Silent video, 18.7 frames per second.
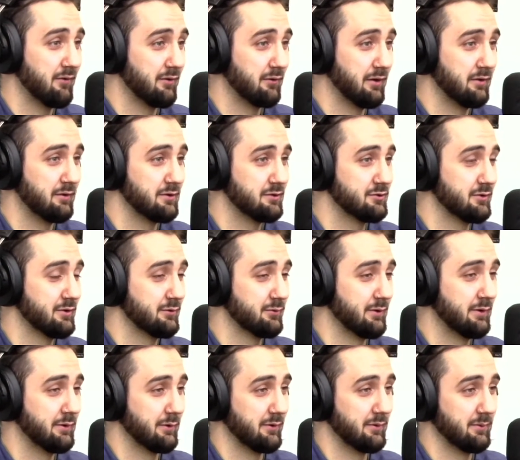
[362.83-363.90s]
industries
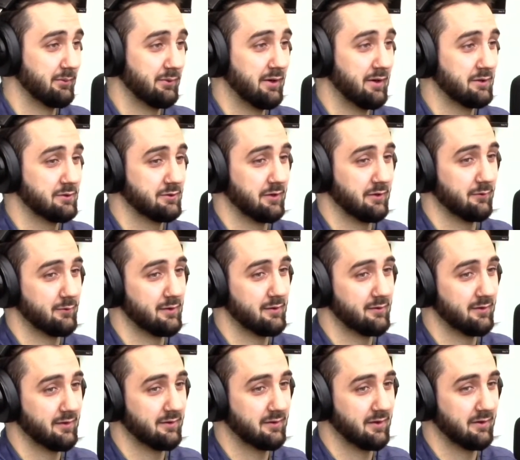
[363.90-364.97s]
win or the blockchain wins,
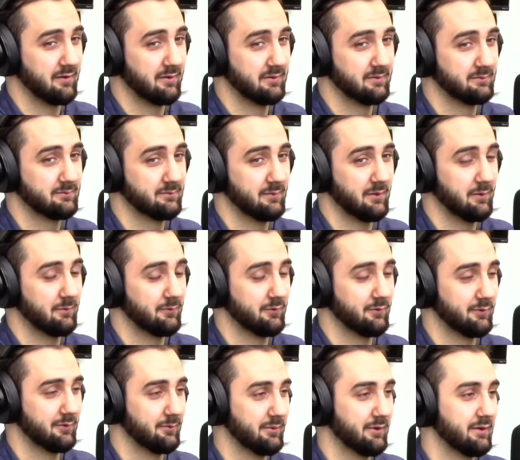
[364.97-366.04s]
that's kind of up for
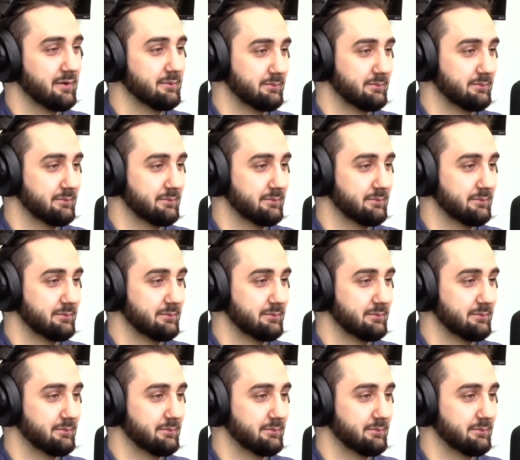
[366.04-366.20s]
debate.